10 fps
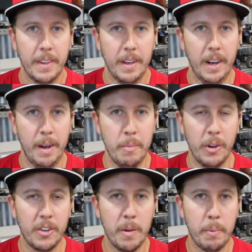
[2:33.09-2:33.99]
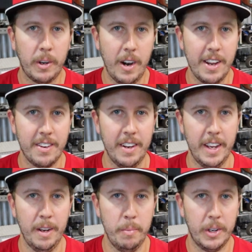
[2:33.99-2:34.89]
I mostly
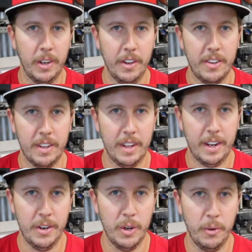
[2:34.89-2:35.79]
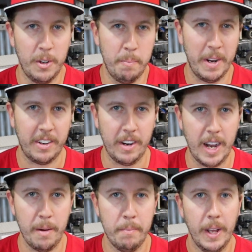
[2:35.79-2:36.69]
procrastinated because I knew it was a big
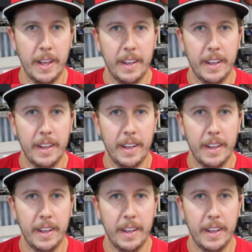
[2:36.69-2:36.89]
job